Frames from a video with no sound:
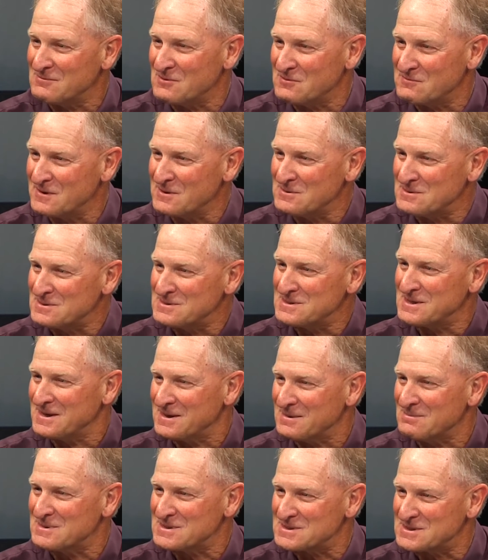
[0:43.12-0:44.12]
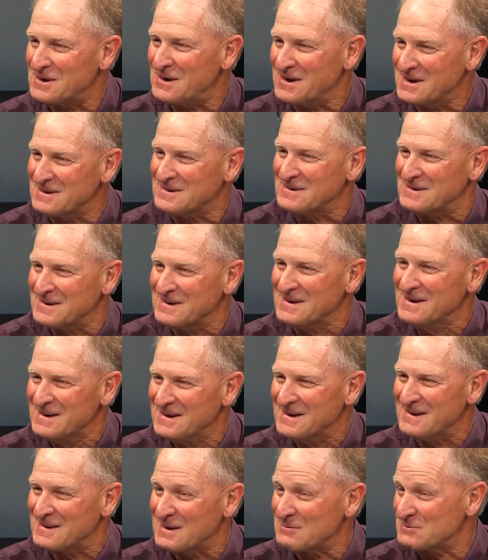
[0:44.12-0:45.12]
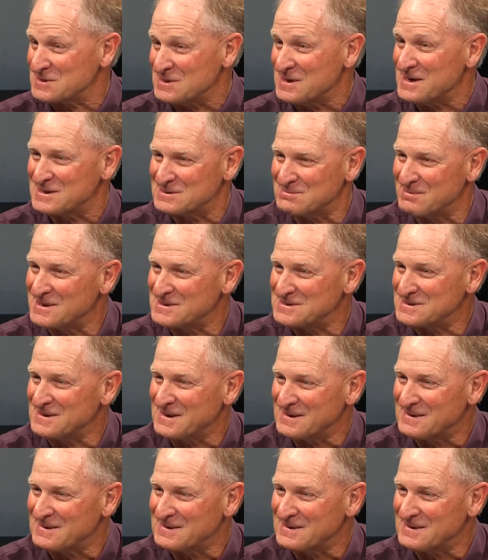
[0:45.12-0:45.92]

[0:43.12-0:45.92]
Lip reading: to have a photo taken beside it. That was the next best